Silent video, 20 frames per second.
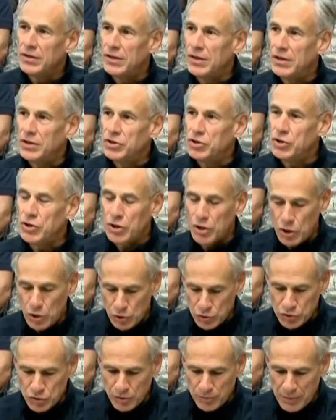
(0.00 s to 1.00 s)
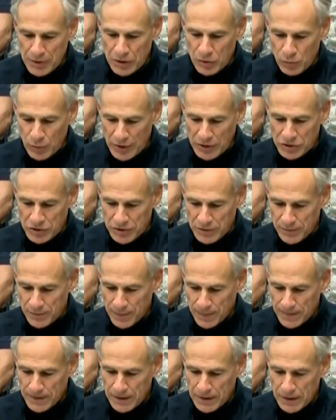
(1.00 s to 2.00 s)
to the coastal Bend region.
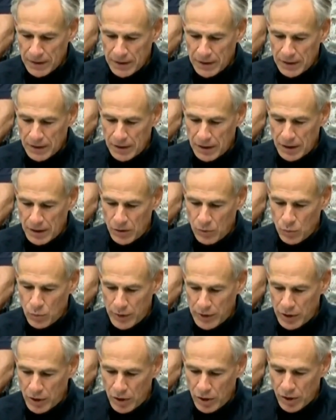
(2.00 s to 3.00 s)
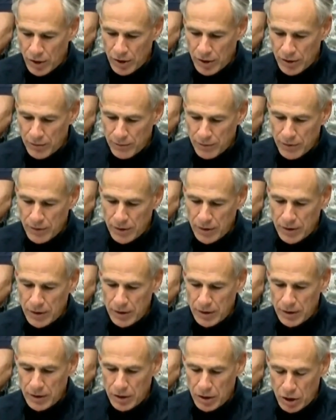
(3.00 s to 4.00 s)
we are
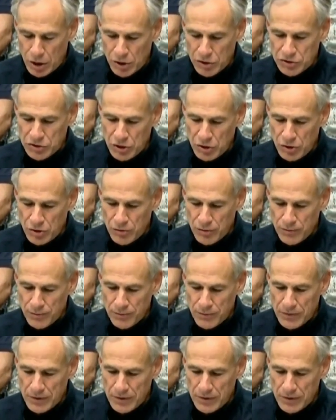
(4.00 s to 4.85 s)
also